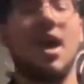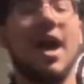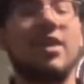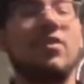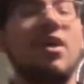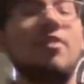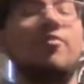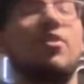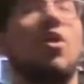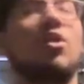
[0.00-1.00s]
I know that if
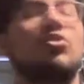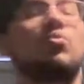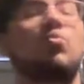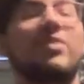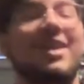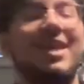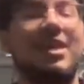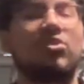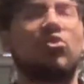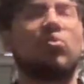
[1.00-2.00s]
we all really
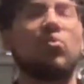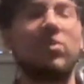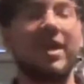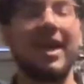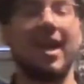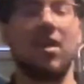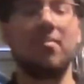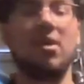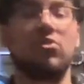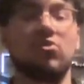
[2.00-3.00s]
and truly care
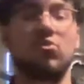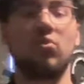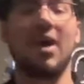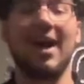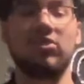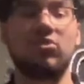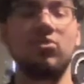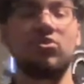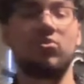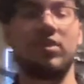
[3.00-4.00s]
about high
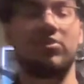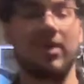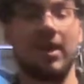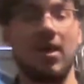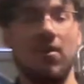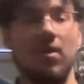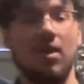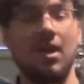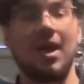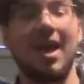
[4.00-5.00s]
school students right now,
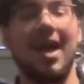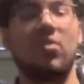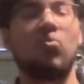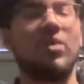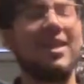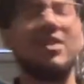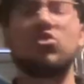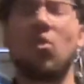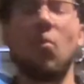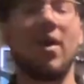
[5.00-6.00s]
and really
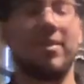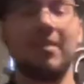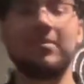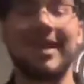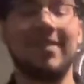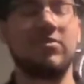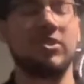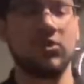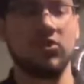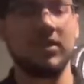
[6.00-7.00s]
don't want them to have
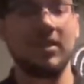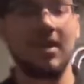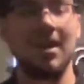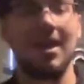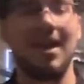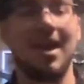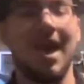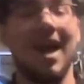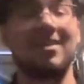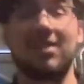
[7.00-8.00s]
children,
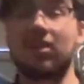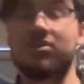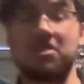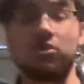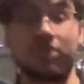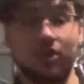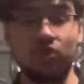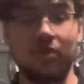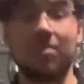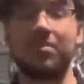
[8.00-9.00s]
as they are still
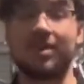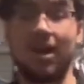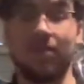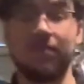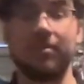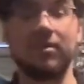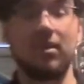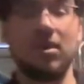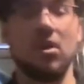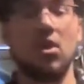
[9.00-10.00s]
children themselves,
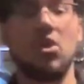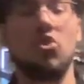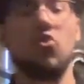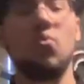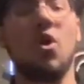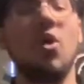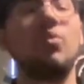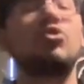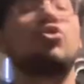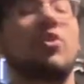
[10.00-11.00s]
you all
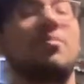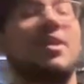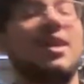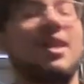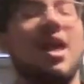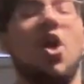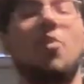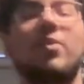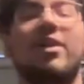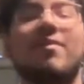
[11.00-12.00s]
will join me and
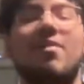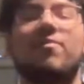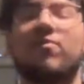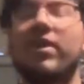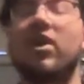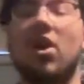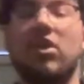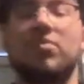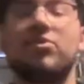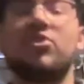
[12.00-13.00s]
help give out free
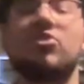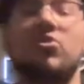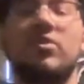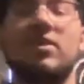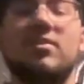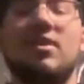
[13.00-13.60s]
condoms to students